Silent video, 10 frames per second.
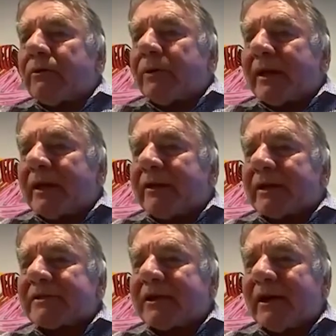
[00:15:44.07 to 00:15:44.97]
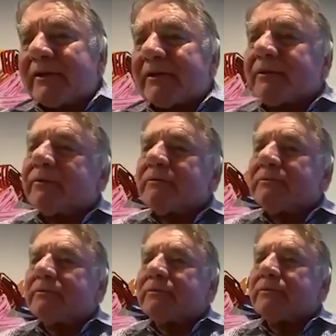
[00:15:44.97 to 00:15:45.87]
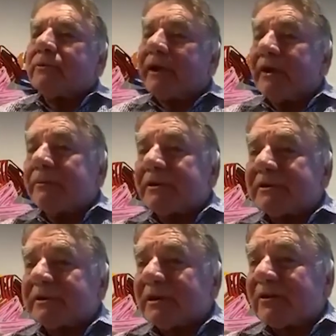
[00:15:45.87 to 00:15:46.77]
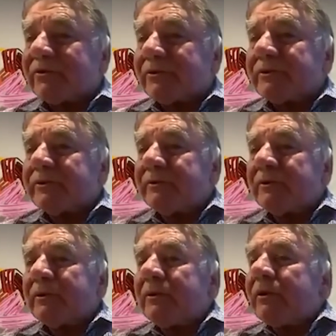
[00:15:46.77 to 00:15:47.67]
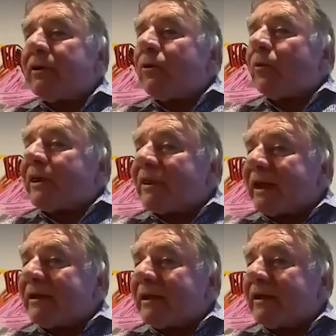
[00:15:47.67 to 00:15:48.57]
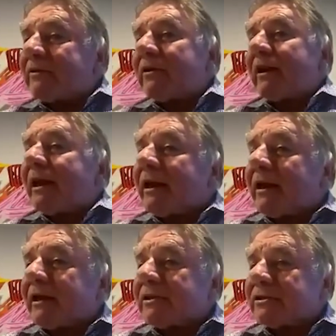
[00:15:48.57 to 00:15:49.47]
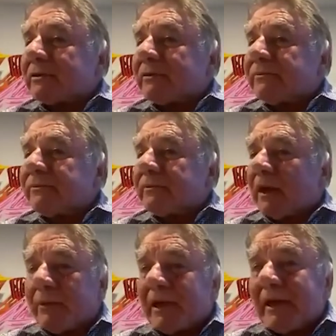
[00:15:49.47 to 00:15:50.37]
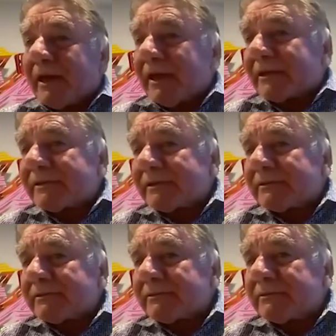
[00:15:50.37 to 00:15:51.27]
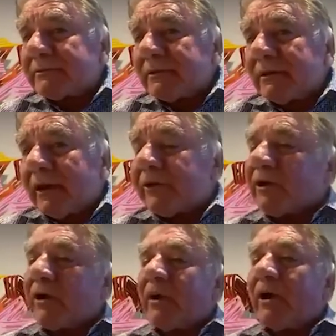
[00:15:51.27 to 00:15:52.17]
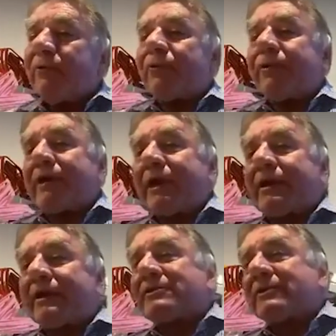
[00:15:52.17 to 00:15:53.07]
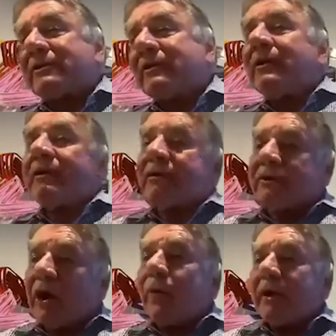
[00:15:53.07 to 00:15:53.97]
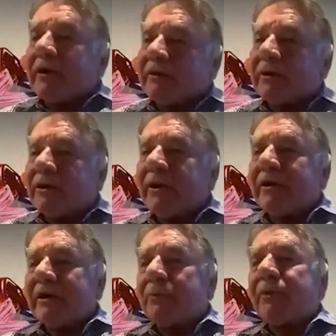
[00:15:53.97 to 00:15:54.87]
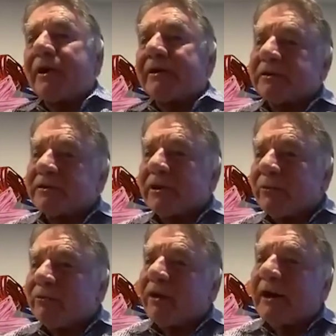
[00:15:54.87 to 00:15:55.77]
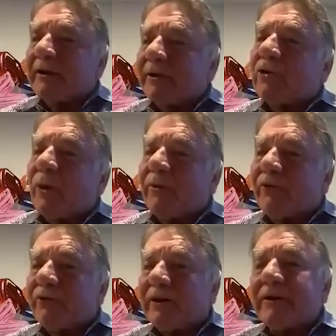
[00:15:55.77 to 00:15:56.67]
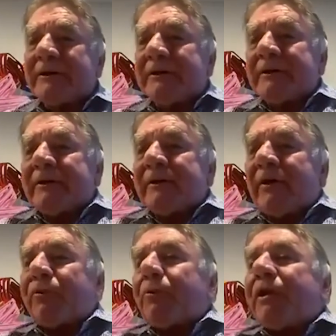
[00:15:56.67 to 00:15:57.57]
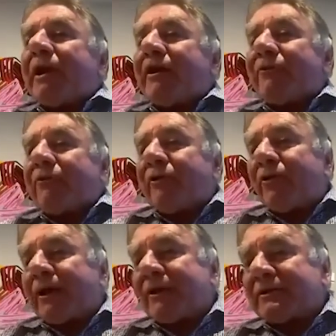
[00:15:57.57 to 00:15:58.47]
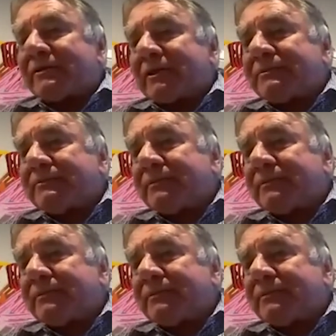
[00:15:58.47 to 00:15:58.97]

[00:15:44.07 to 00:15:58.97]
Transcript: We get excited. We're going to be successful. We then get to the egg collection and we get eggs. And you go home from the egg collection knowing that you're going to get pregnant. So you're right at the top of the peak of a roller coaster.